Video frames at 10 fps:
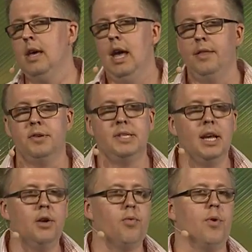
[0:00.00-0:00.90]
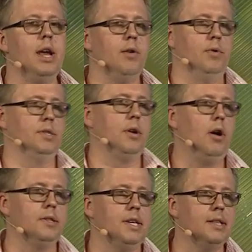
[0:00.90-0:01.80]
And they're seeing great
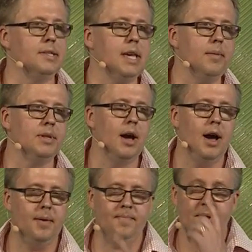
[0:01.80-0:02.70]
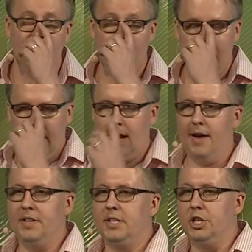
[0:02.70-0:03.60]
results at the same time. And
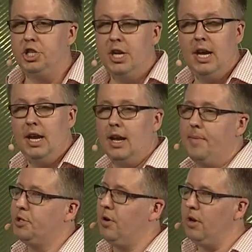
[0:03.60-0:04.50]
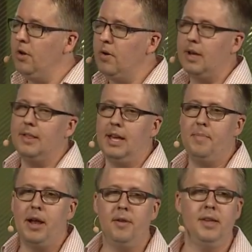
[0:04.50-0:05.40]
obviously she, and I'm sure you, can think
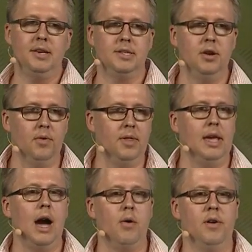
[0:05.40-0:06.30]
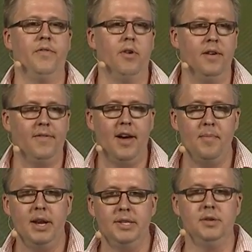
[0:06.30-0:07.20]
of better things to do with the hour and 45
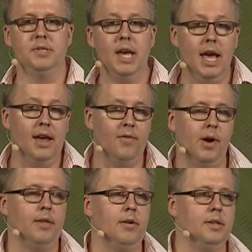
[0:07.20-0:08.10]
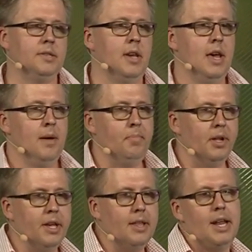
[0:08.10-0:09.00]
minutes you save, whether it's
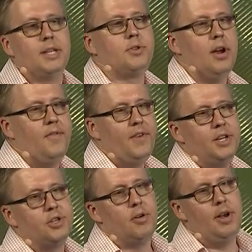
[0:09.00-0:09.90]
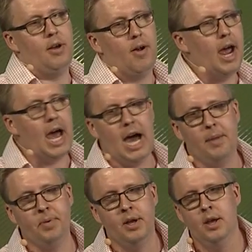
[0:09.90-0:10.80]
building the next great feature in your
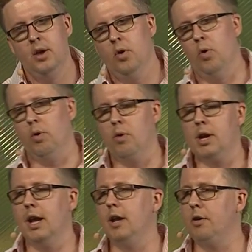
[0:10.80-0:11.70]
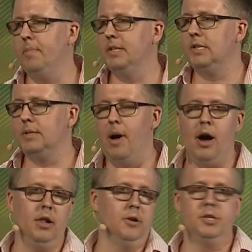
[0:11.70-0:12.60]
app or working on your business
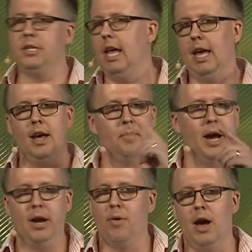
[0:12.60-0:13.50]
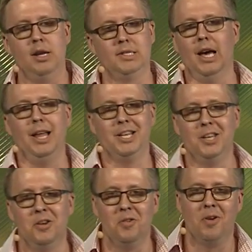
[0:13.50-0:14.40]
model or just taking a bike ride, as I like to
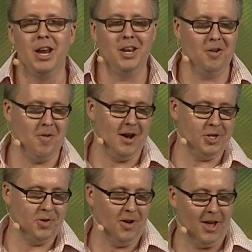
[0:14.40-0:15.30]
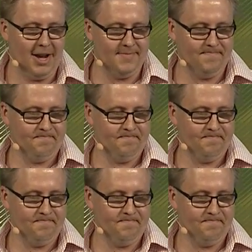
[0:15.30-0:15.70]
do right here around Shoreline.